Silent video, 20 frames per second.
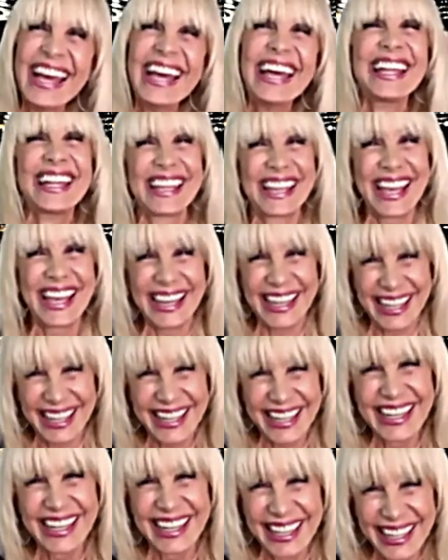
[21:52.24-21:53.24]
You have that
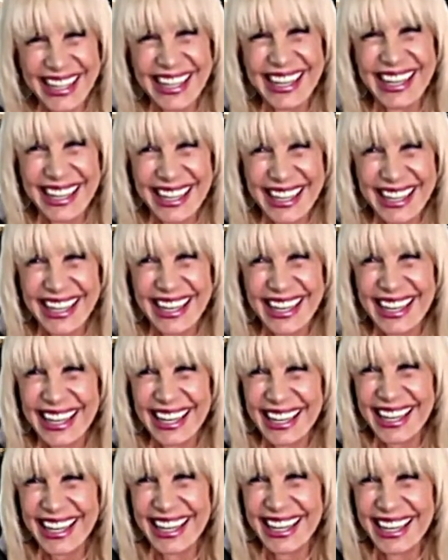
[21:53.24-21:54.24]
chic,
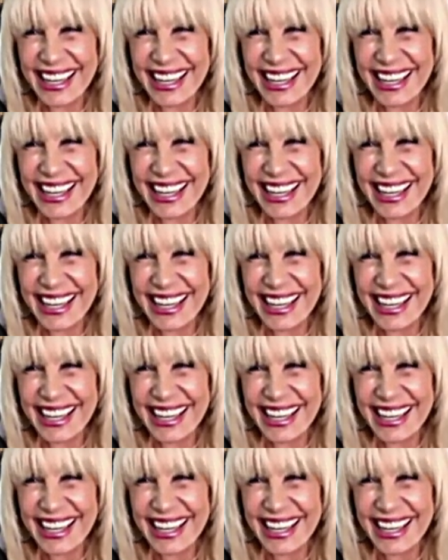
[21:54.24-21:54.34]
like